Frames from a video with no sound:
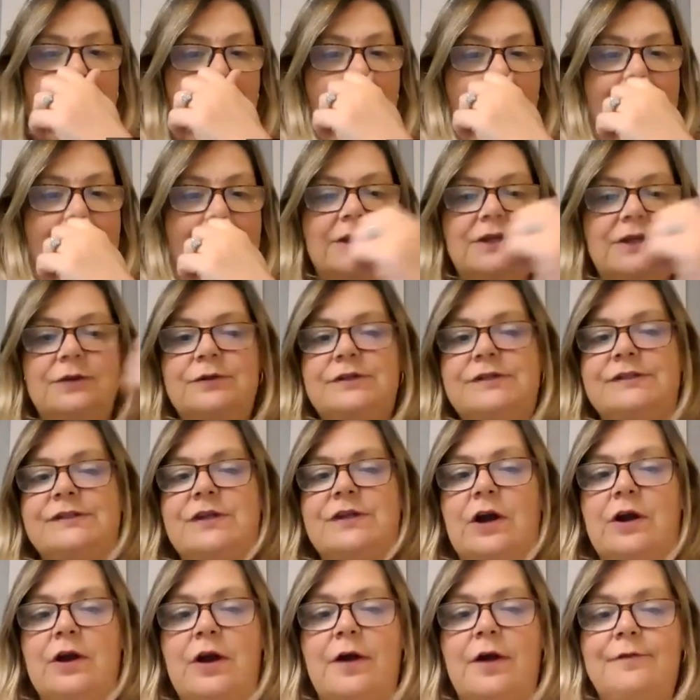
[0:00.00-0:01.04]
and then you'd
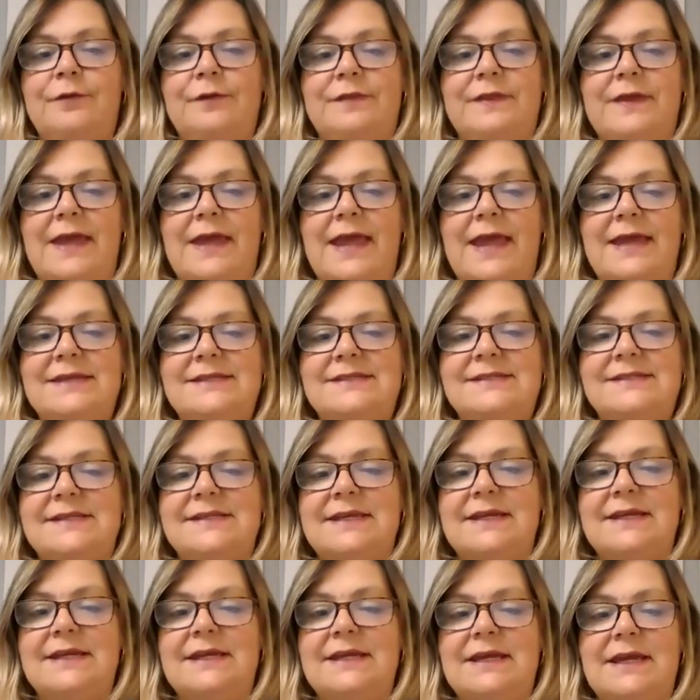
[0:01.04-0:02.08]
start off with the A,
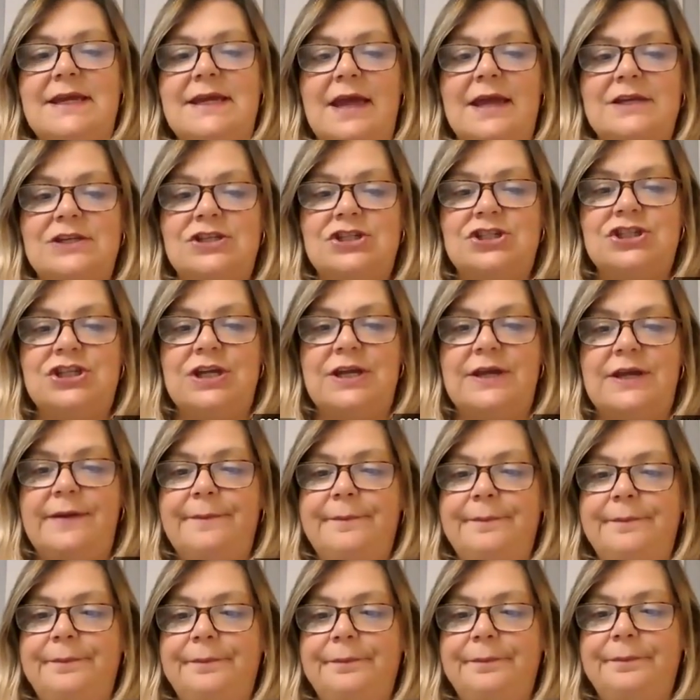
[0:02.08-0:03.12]
C, E, and G.
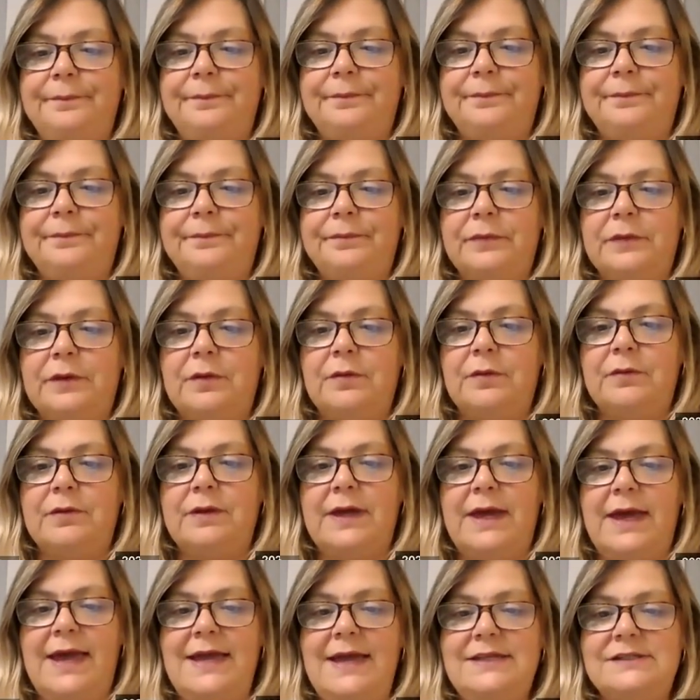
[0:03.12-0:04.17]

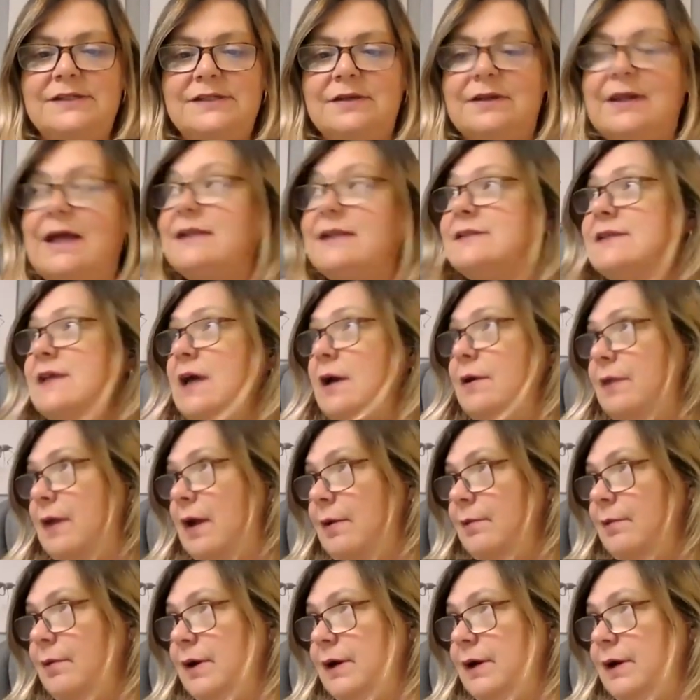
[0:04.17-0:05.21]
Okay, so that's how
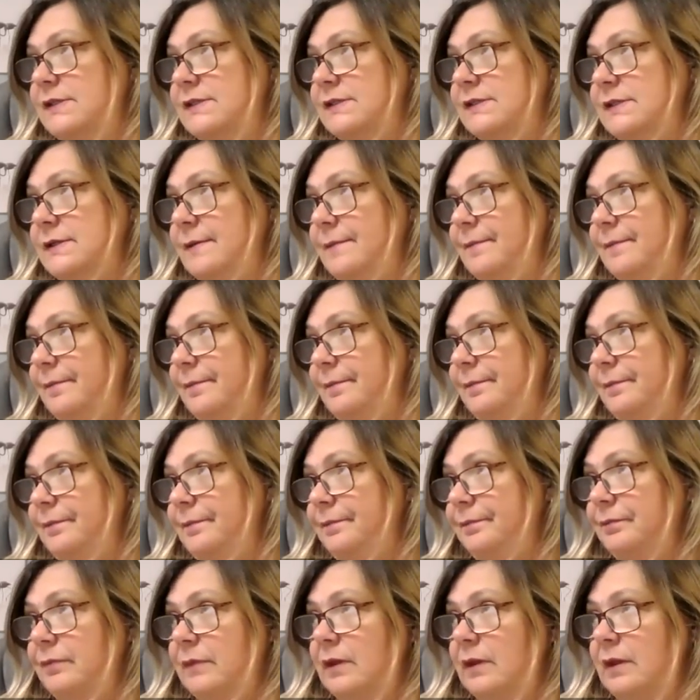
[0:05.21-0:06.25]
that works.
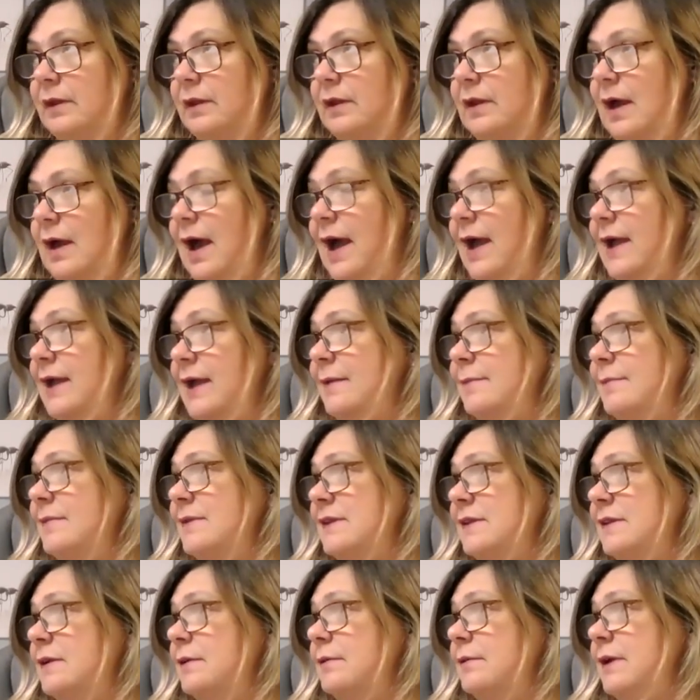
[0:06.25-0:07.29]
Hi, I'm
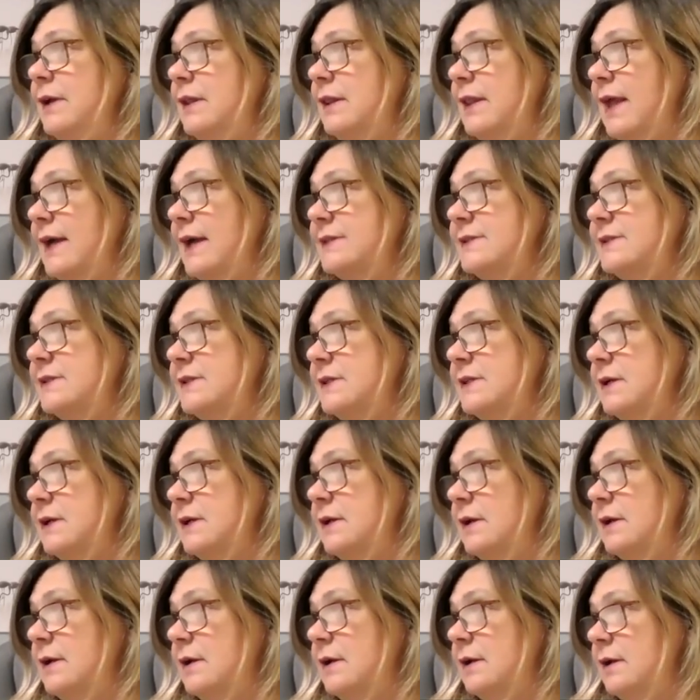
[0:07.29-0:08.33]
in theory class.
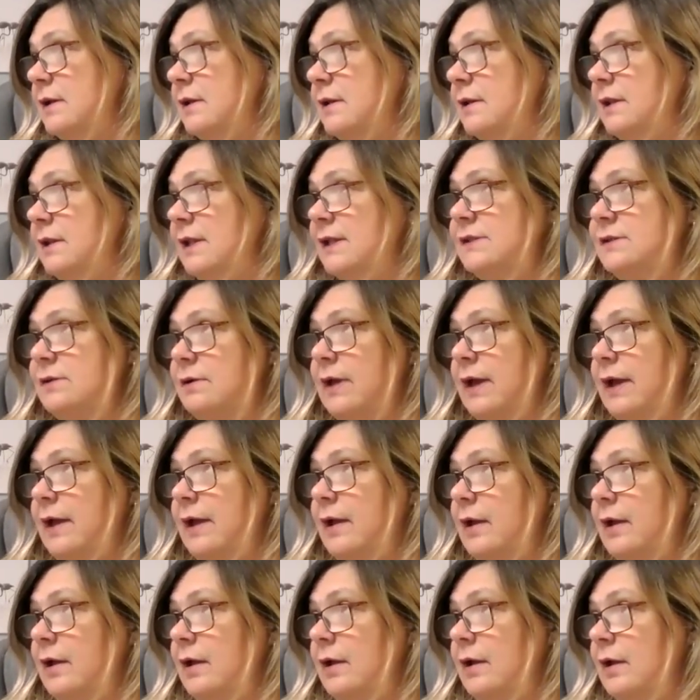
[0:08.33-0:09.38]
That's
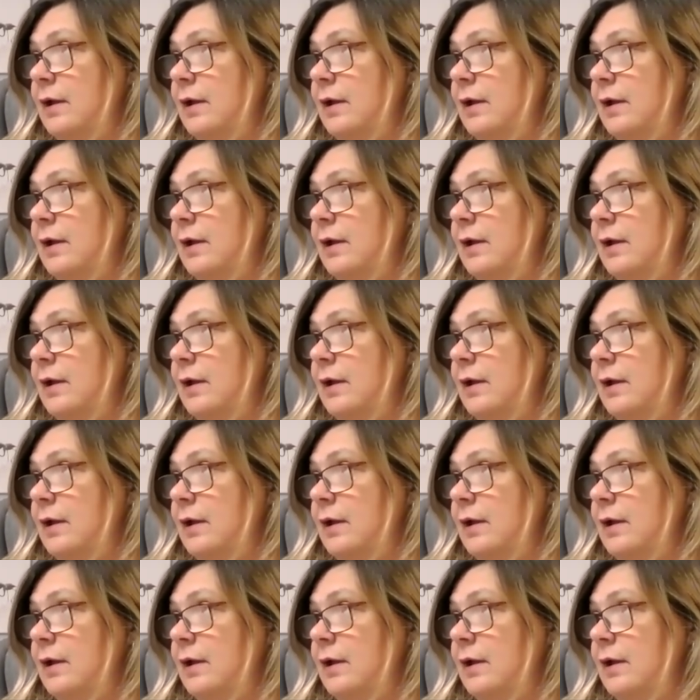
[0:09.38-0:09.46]
okay.